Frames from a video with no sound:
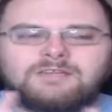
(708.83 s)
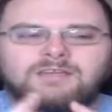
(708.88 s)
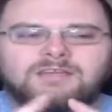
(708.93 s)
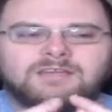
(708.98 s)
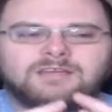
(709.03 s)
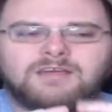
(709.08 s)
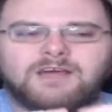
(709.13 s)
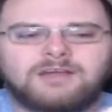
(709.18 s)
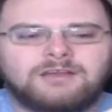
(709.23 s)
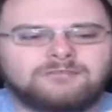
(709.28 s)
he
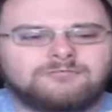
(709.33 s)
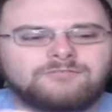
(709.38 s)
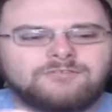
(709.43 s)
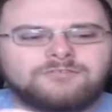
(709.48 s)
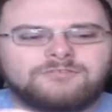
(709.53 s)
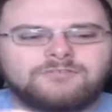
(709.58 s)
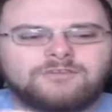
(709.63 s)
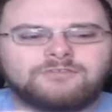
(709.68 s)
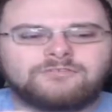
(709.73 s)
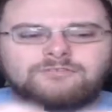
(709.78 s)
kind of
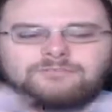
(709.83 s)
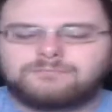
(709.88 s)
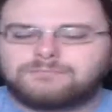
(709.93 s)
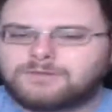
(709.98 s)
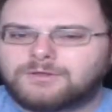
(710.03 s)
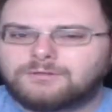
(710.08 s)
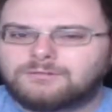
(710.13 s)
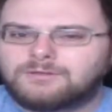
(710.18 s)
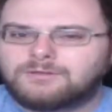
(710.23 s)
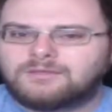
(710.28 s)
just
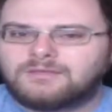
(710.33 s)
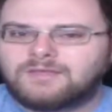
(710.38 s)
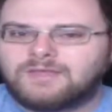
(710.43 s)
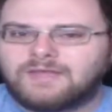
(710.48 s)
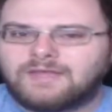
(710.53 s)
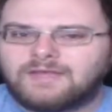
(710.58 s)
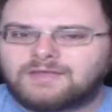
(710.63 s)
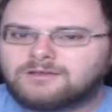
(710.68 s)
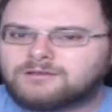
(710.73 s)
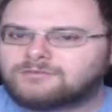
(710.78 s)
exploded the
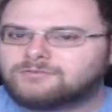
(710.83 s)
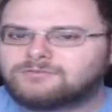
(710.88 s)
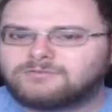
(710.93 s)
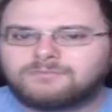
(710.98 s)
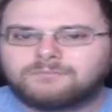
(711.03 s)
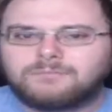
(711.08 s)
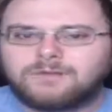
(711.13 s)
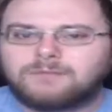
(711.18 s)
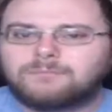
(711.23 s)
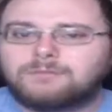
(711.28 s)
air, so
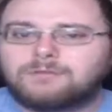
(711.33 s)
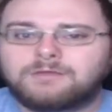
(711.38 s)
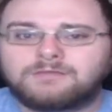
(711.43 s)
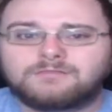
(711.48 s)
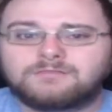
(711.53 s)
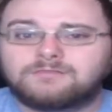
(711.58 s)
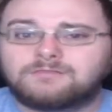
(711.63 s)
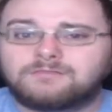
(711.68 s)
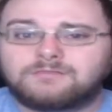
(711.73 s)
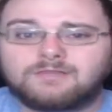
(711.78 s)
maybe
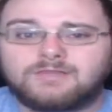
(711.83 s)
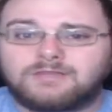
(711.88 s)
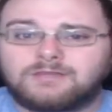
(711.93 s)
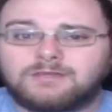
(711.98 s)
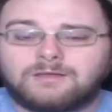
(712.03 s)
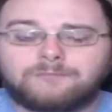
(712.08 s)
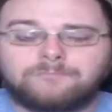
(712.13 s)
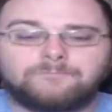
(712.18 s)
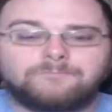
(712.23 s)
it's like